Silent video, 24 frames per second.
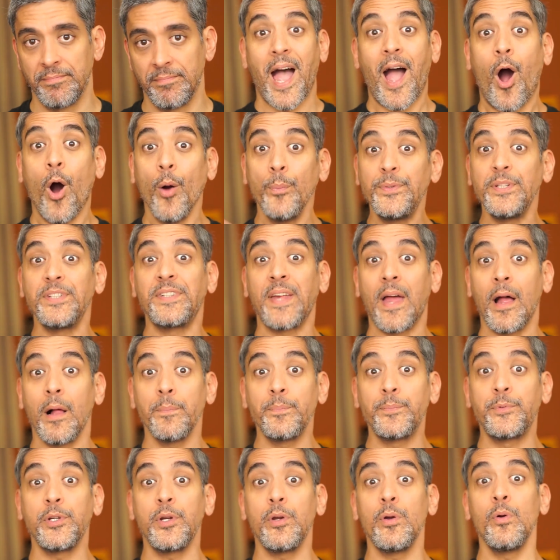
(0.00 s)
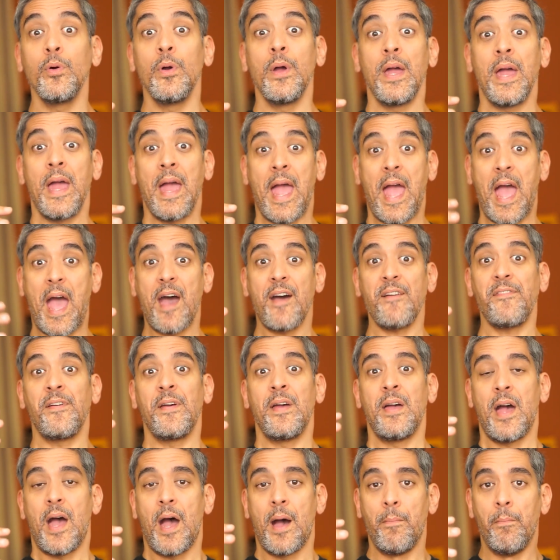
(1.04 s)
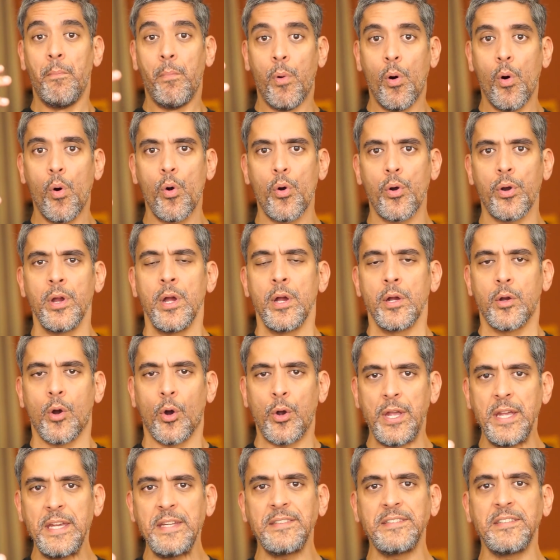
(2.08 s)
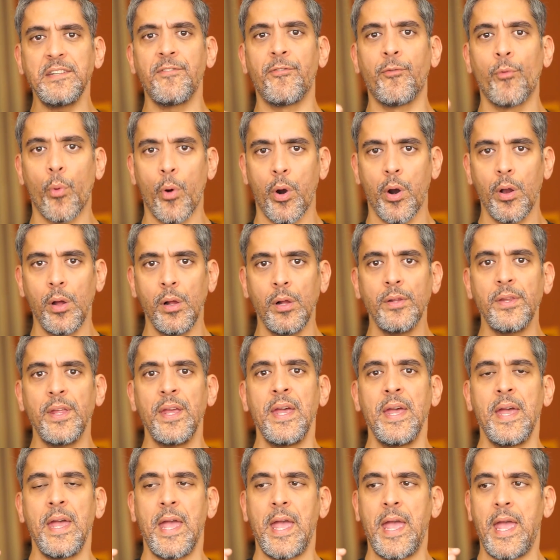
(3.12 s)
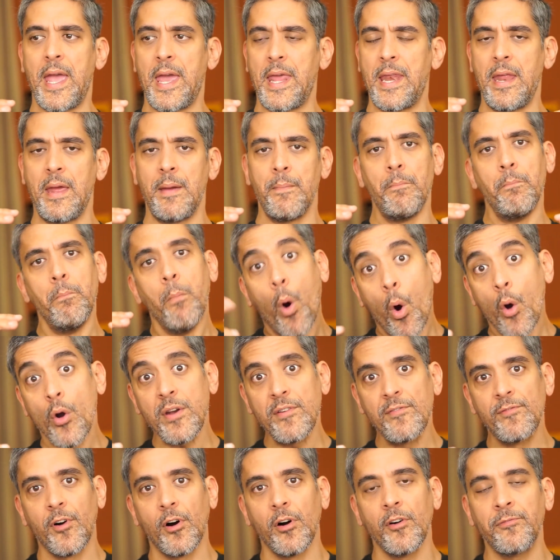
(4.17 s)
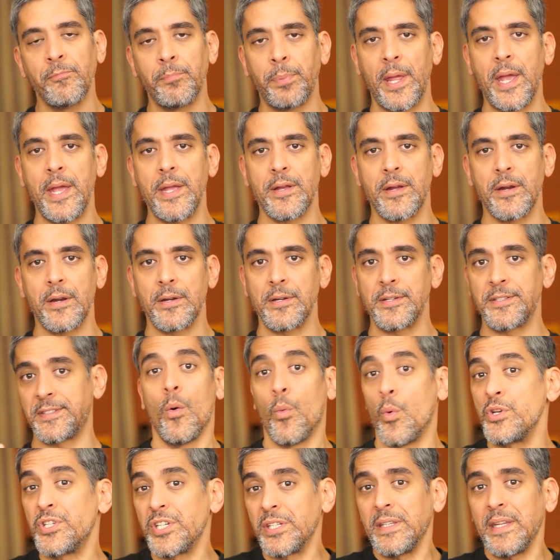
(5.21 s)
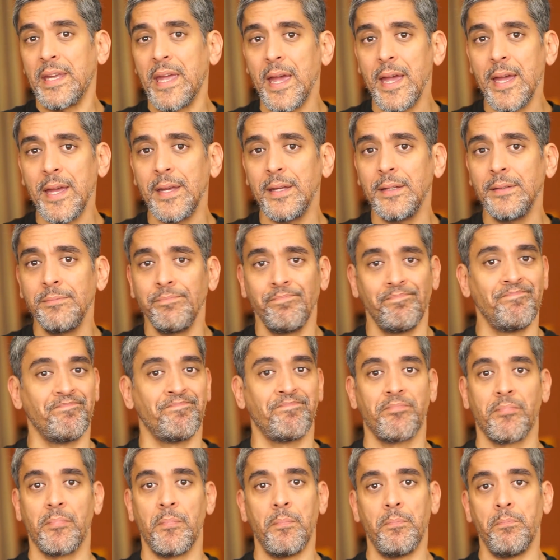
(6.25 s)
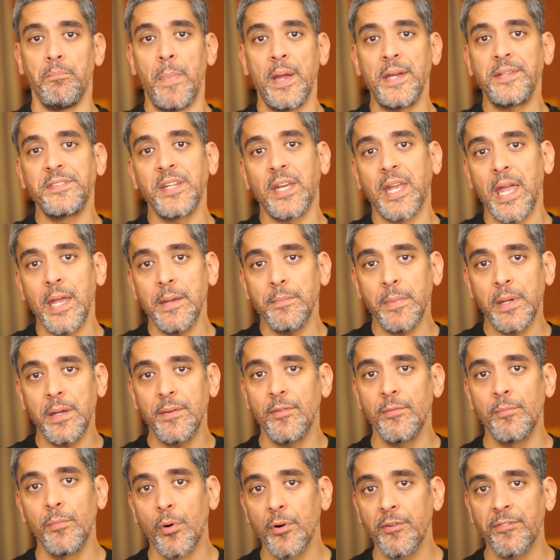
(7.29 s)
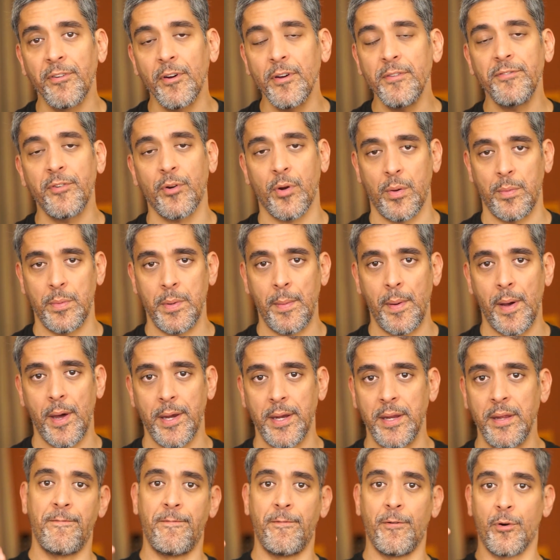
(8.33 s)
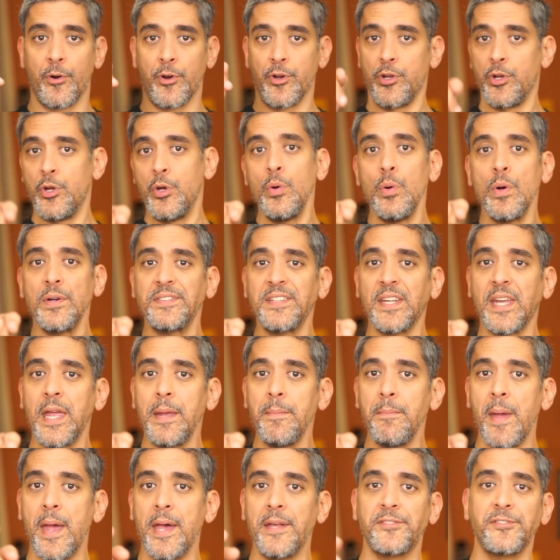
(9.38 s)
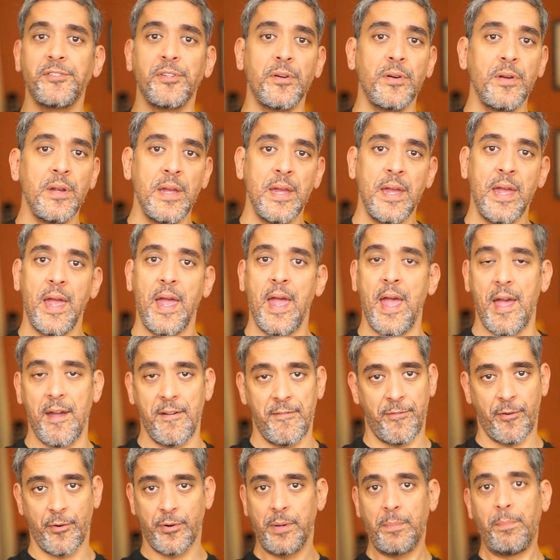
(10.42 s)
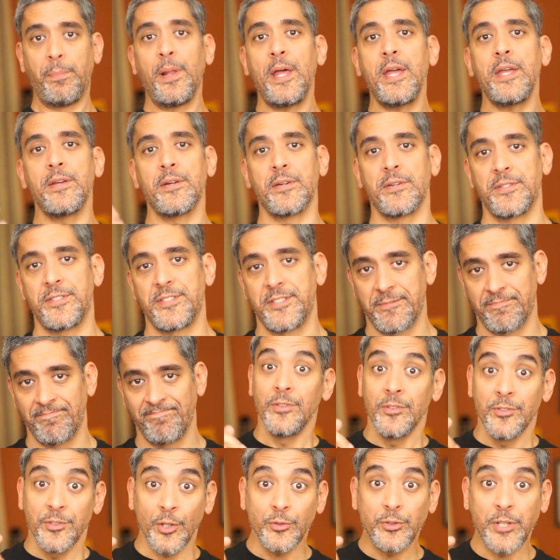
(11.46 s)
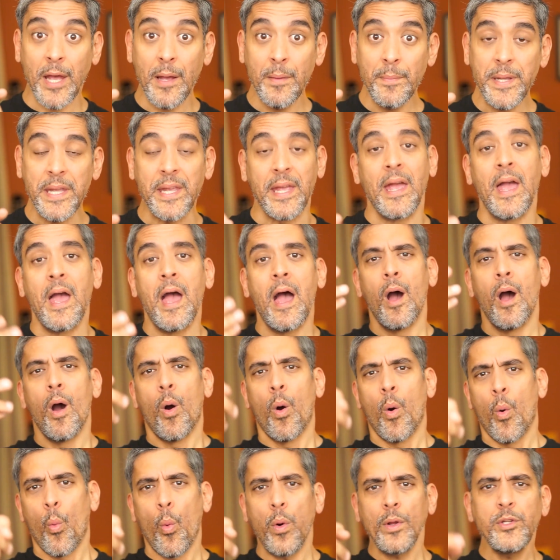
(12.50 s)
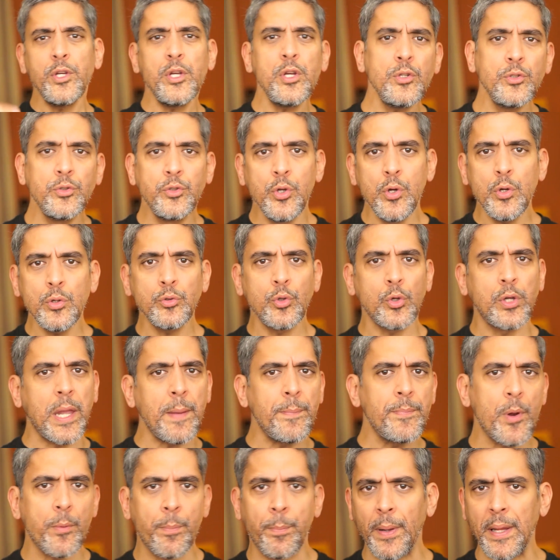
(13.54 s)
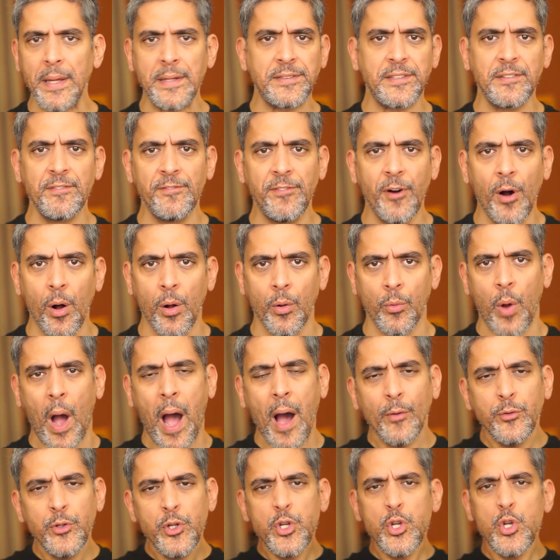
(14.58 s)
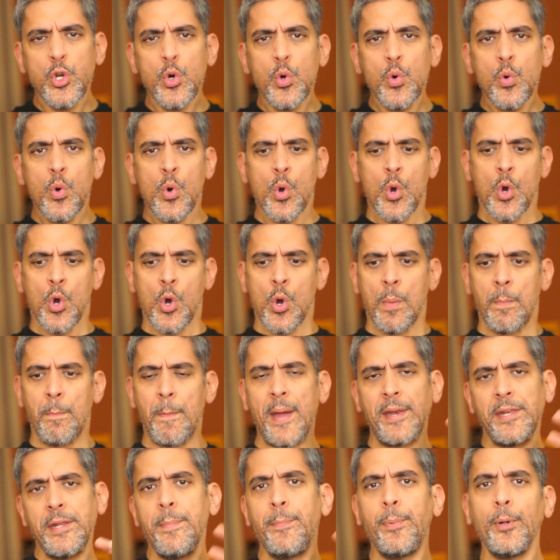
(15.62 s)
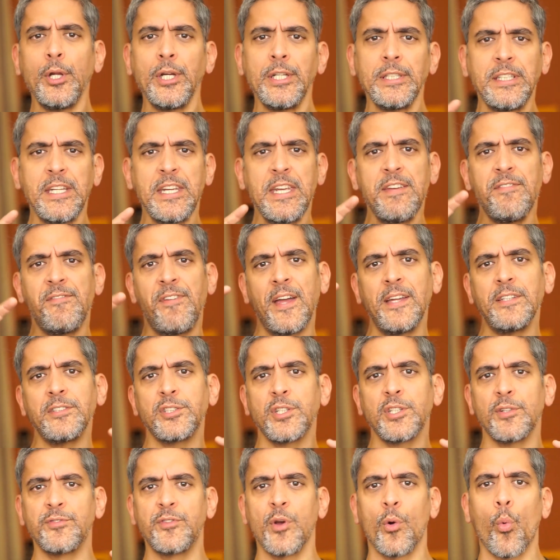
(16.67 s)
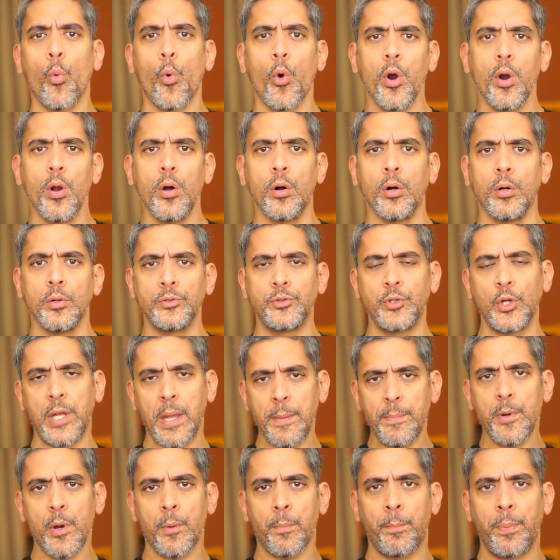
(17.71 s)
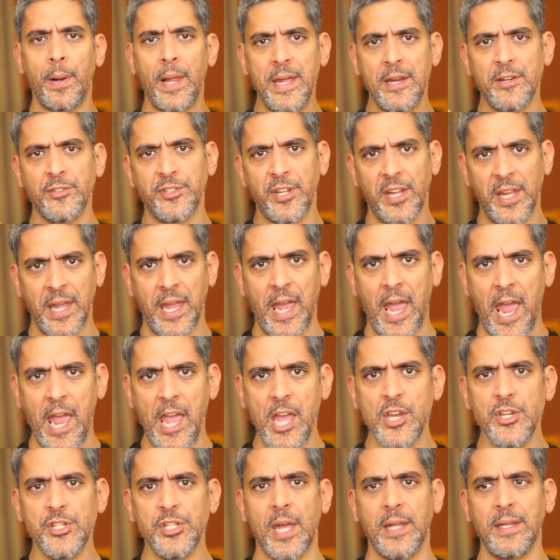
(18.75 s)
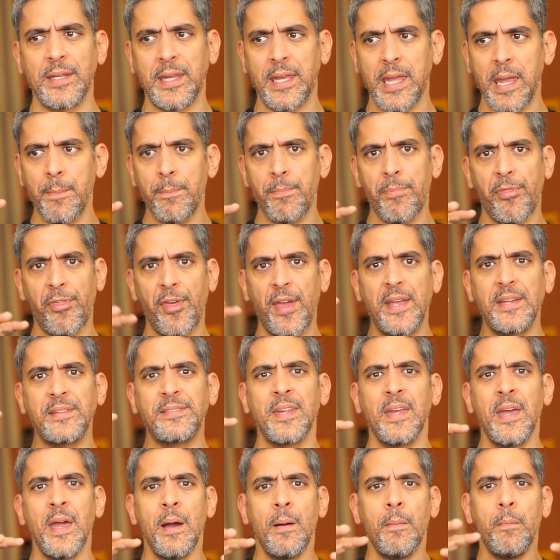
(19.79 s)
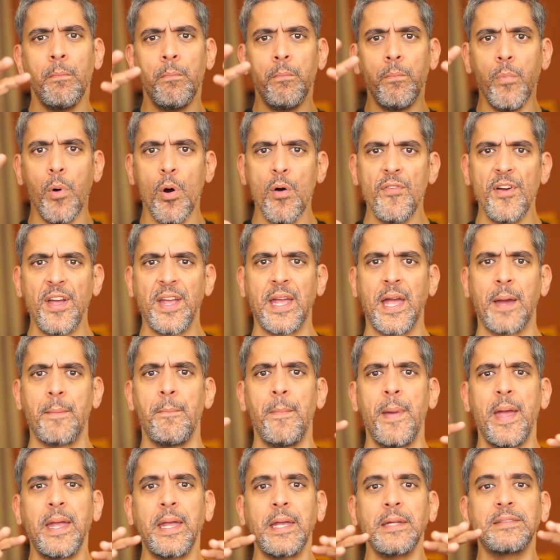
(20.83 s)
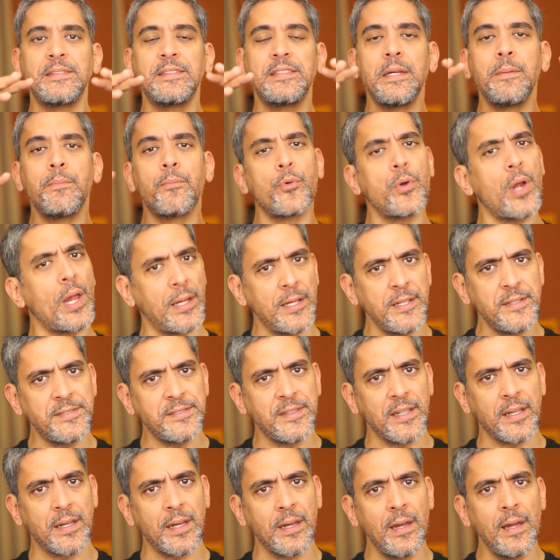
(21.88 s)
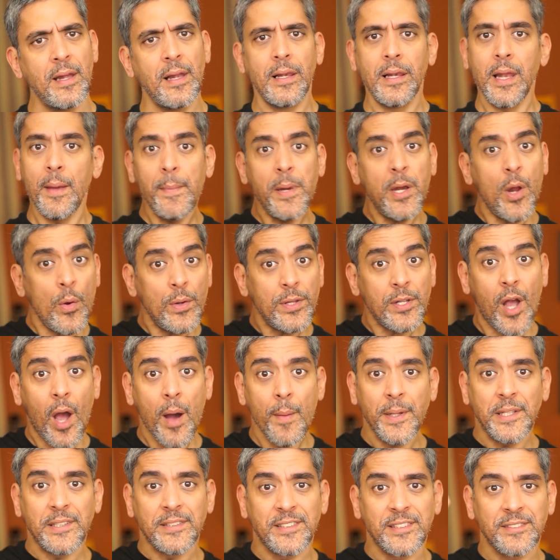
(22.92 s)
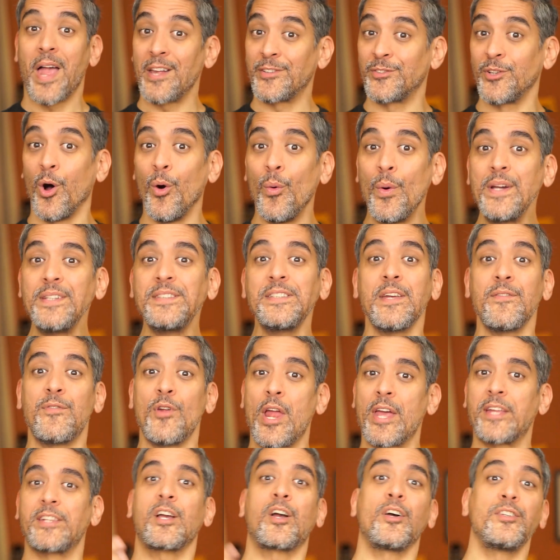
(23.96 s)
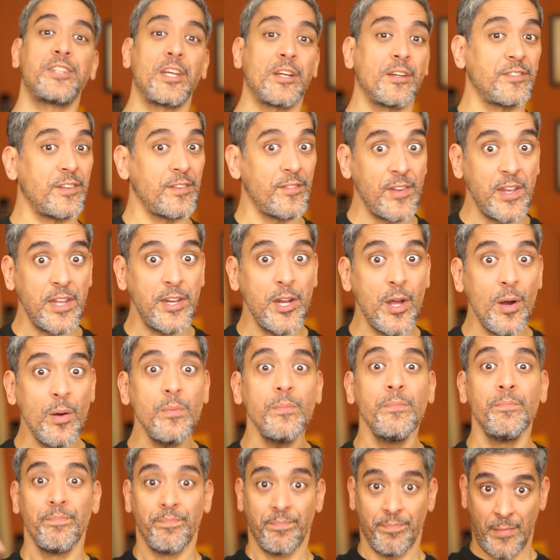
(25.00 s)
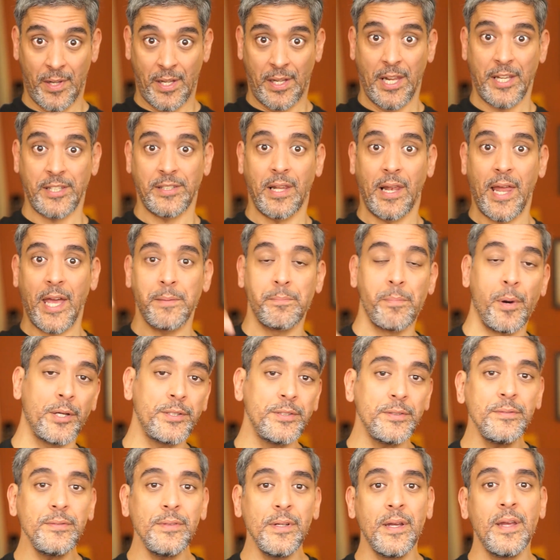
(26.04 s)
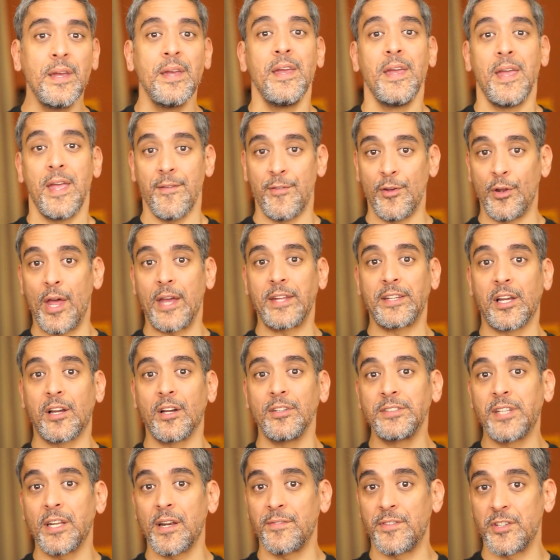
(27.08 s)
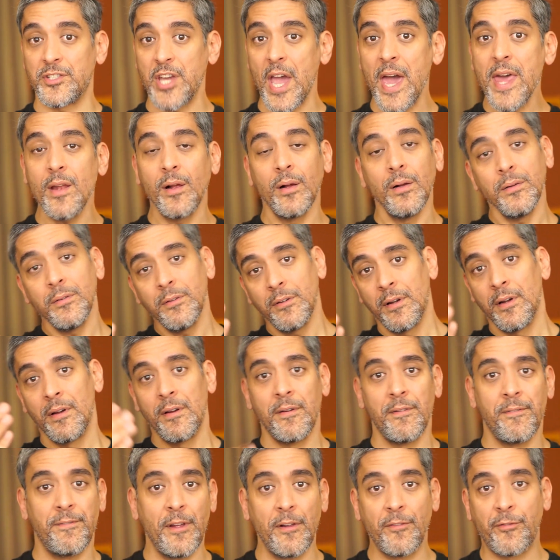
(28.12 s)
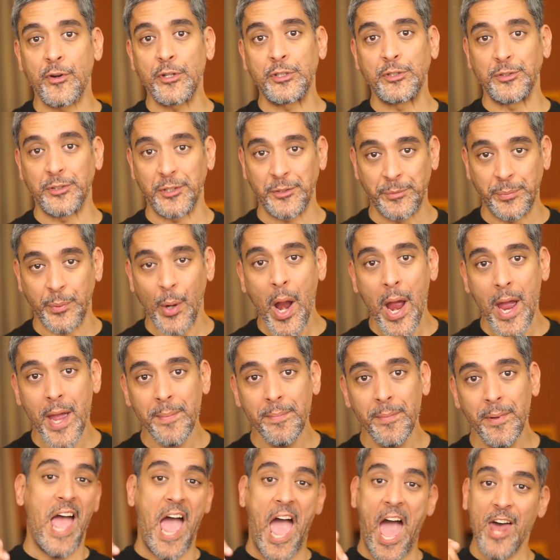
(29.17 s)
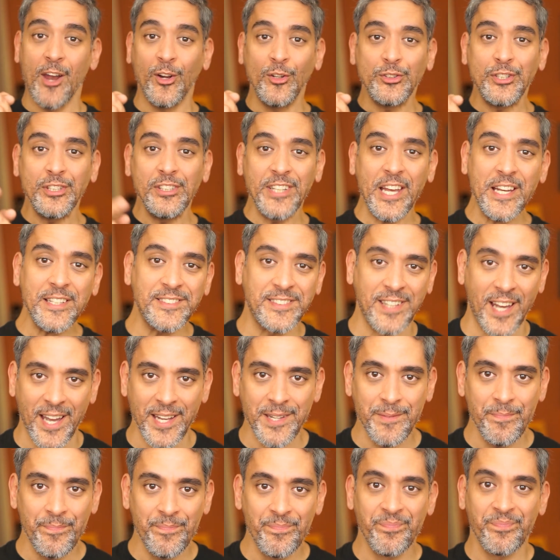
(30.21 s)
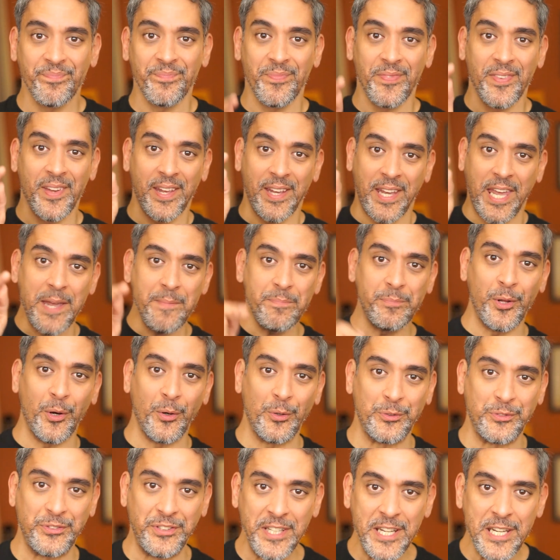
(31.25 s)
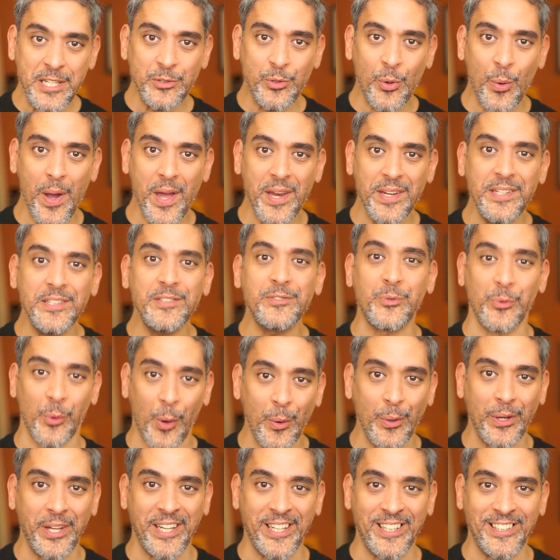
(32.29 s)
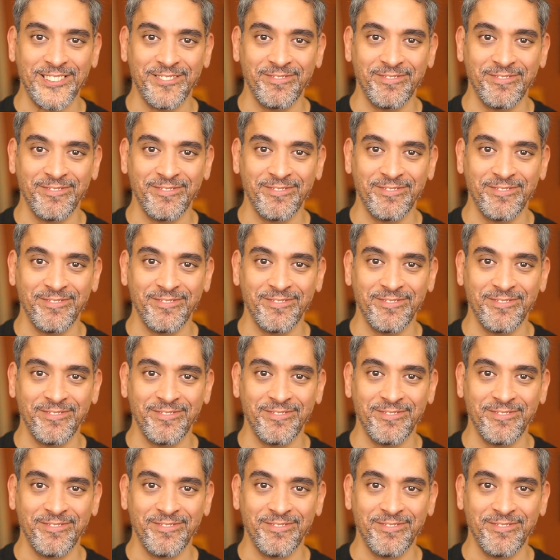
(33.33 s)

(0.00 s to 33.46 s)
I hope this helped you have a more cohesive world and a more involved players, which in the end makes the game even more fun for everybody, for you as a game master and for the players. So tell me, what do you do to keep your players involved? How do you manipulate the events of the world to keep your players engaged and keep things moving and make it seem realistic? Let me know in the comments. As always, if you like the content of the video, click the like button. If you like the content of the channel, feel free to subscribe. And until next time, keep those D20s rolling.